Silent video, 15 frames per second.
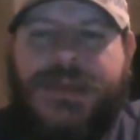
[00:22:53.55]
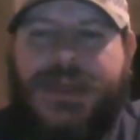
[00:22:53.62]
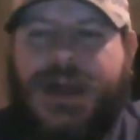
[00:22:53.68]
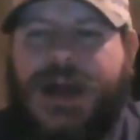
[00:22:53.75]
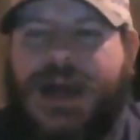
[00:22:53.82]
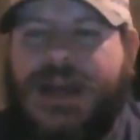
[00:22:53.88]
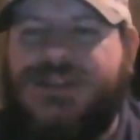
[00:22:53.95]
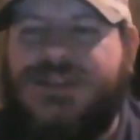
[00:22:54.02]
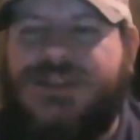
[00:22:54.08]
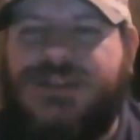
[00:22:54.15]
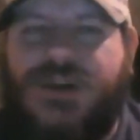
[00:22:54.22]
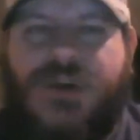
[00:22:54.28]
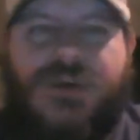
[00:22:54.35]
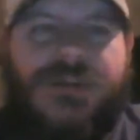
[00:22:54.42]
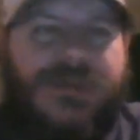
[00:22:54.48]
I just
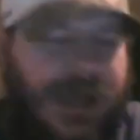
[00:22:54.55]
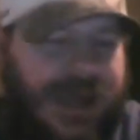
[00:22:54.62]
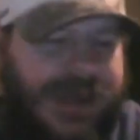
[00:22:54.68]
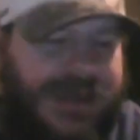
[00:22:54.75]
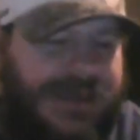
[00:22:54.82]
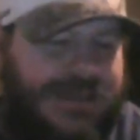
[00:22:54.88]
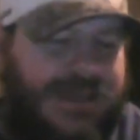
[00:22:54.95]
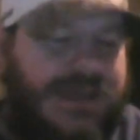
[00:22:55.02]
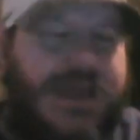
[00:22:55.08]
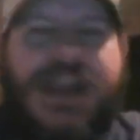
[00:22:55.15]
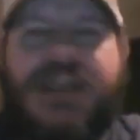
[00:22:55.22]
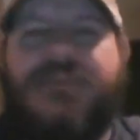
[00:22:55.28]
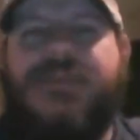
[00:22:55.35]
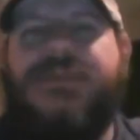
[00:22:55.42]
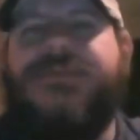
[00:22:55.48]
don't like the
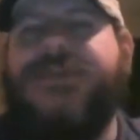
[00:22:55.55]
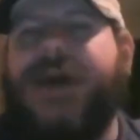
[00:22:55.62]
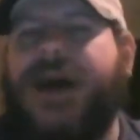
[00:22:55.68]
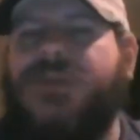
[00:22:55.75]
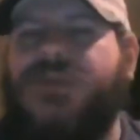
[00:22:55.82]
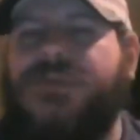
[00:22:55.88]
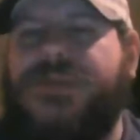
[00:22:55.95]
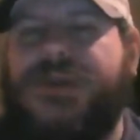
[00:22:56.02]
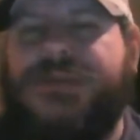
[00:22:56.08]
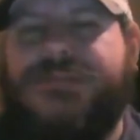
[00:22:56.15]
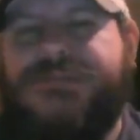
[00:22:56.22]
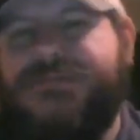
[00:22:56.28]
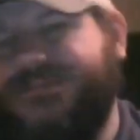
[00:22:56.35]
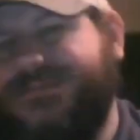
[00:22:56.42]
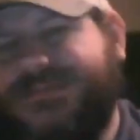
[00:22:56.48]
enemy following me.
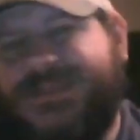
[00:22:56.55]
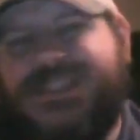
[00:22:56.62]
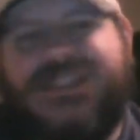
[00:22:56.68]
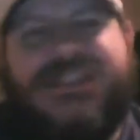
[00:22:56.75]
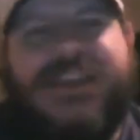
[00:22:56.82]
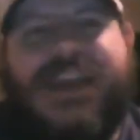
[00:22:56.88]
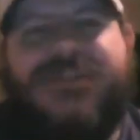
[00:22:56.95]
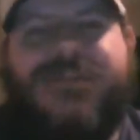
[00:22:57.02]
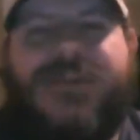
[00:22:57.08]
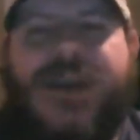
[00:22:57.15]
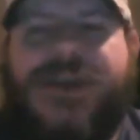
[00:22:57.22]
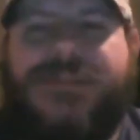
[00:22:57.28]
It's a Saints fan